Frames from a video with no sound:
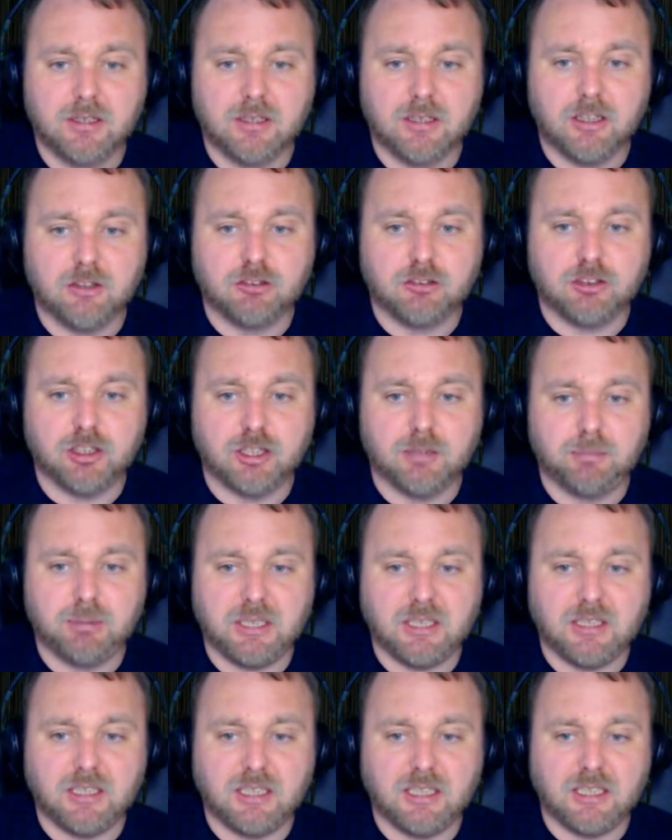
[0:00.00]
is going to
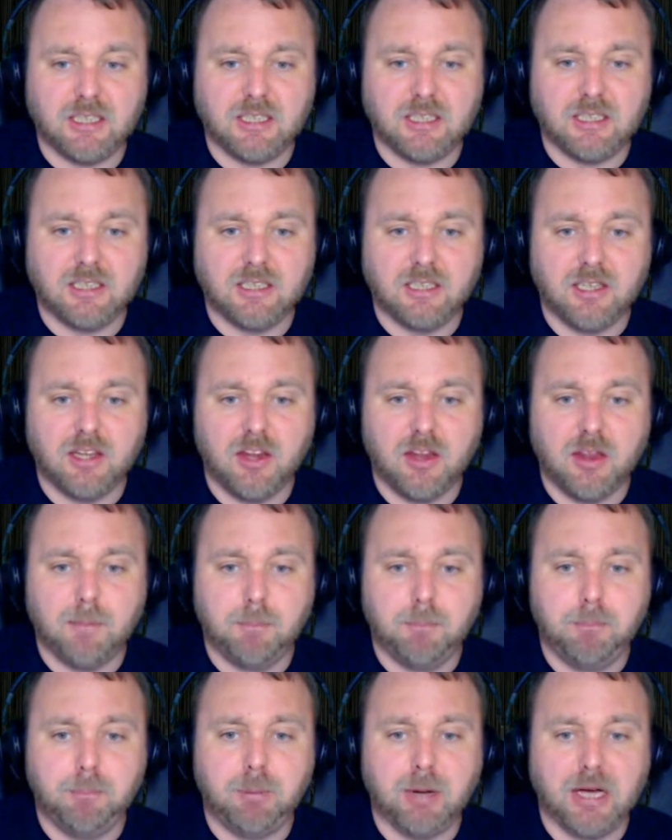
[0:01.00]
be the
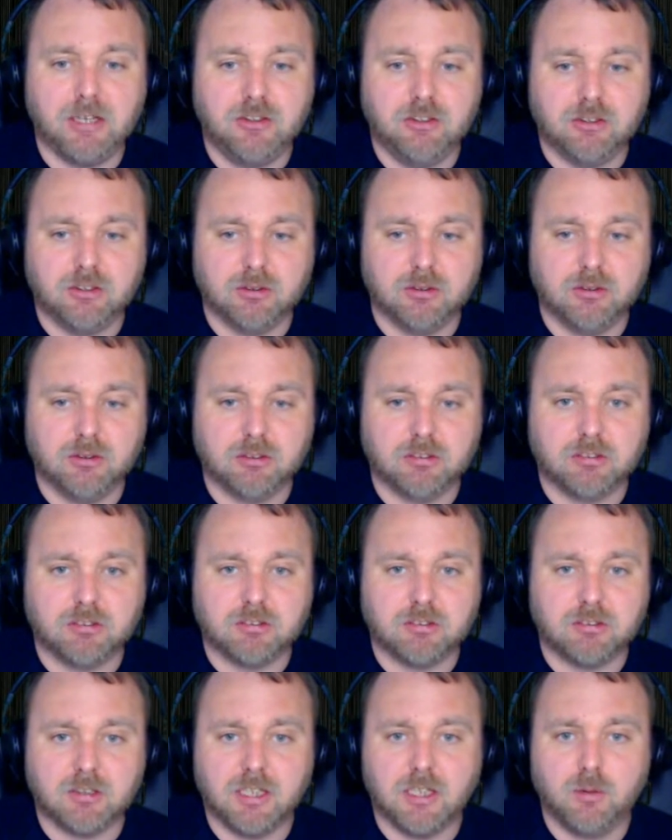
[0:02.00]

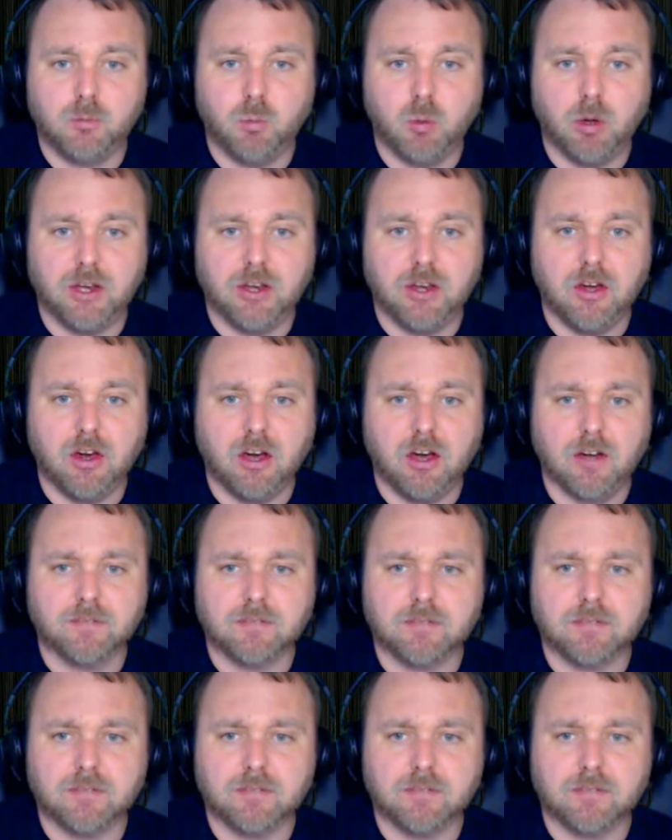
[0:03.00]
bundles and whatnot.